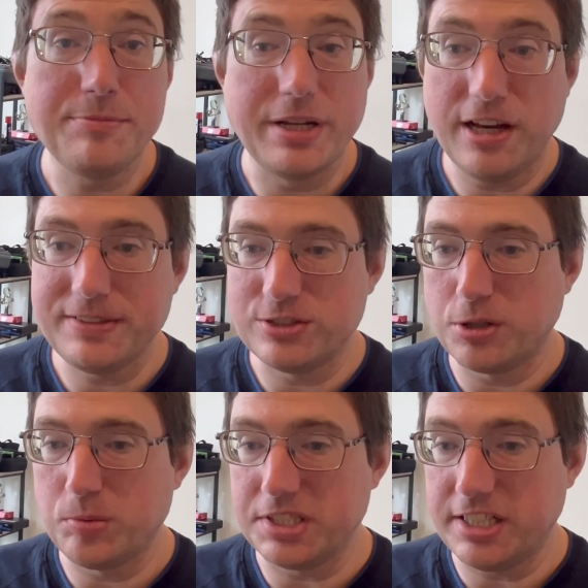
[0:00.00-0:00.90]
been having
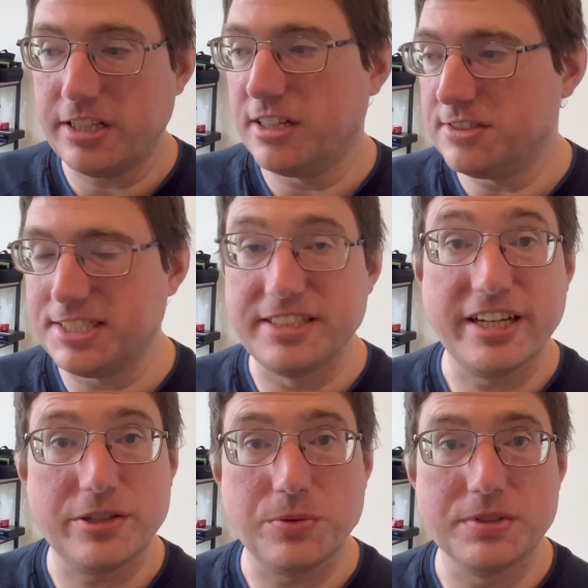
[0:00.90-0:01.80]
trouble eating a healthy
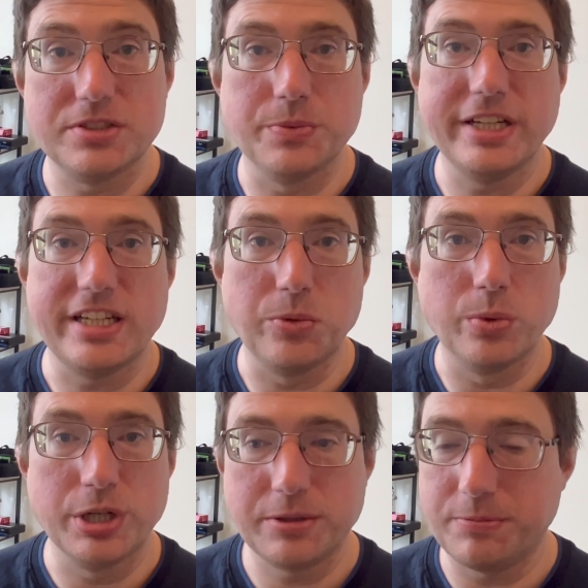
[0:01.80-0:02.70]
diet with the way I
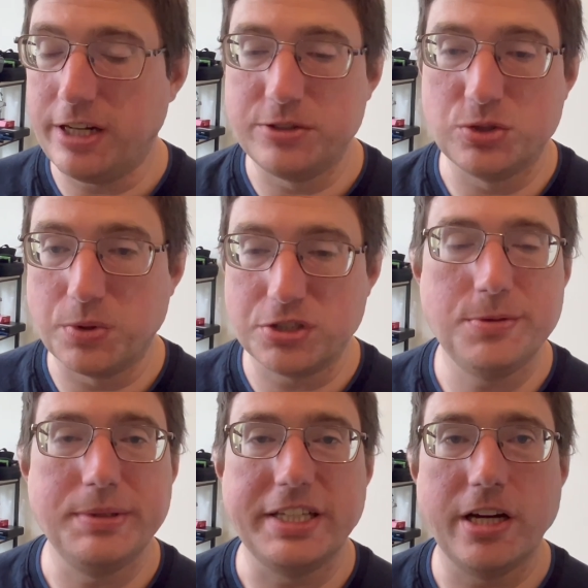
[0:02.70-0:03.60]
work. I just work too
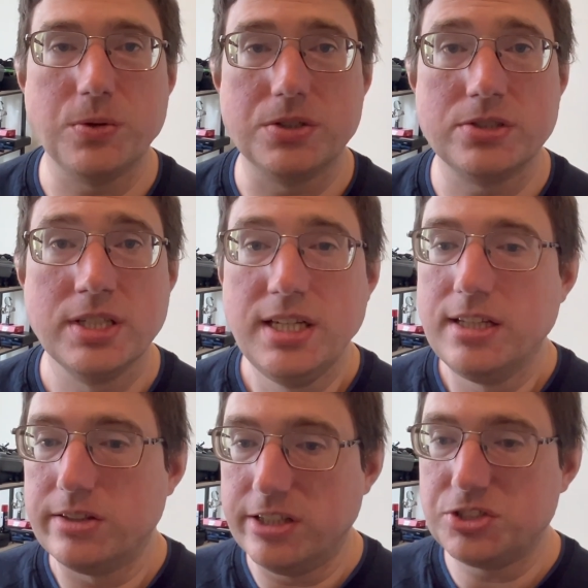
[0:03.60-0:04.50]
many hours.
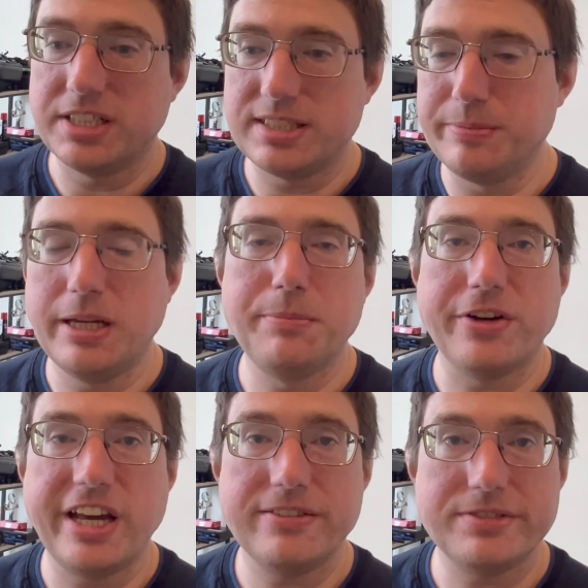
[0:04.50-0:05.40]
Lunch gets made
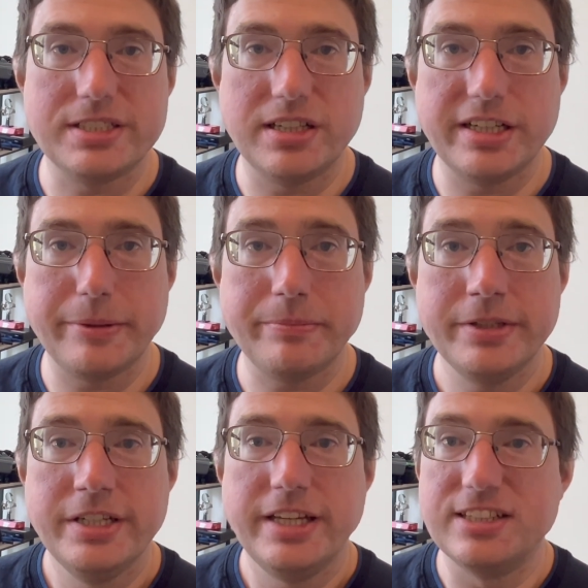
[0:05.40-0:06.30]
about half the time,
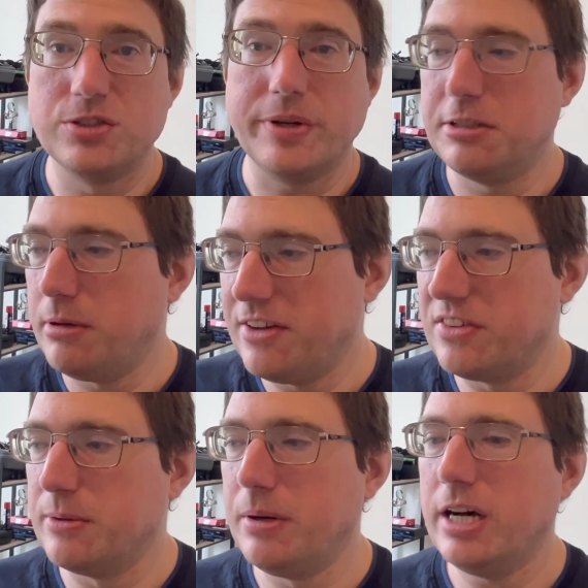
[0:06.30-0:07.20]
and so I end up having
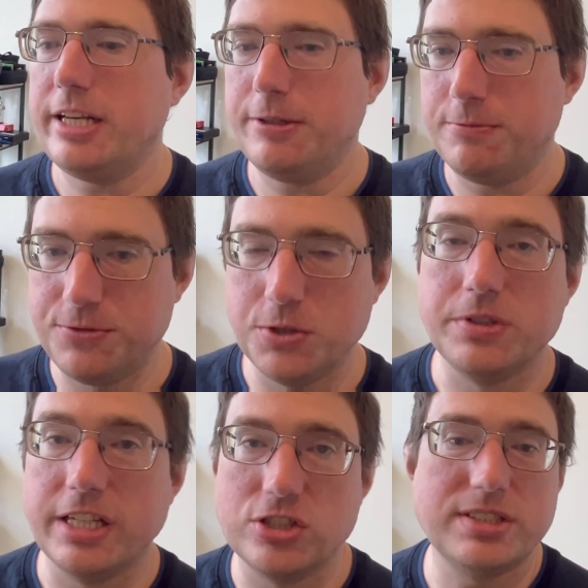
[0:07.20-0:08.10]
to buy food
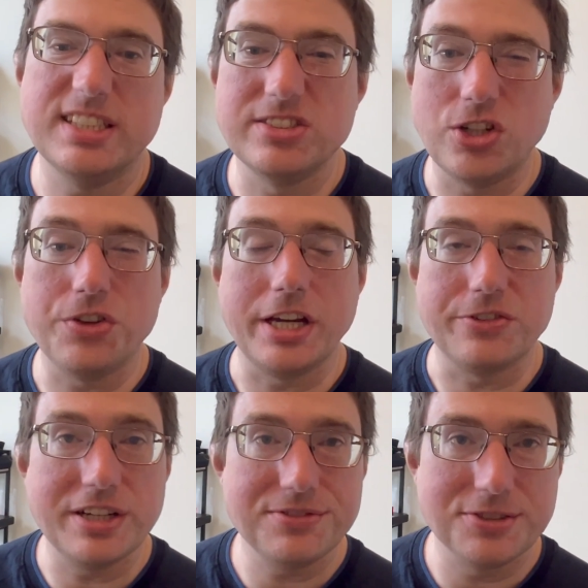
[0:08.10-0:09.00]
that just isn't all that
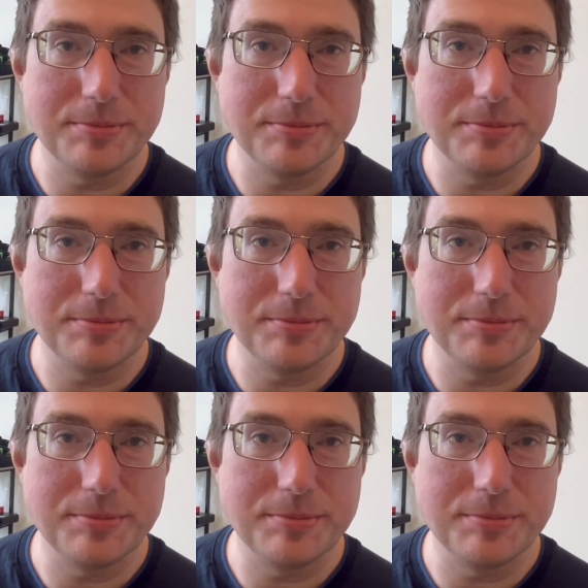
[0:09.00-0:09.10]
great for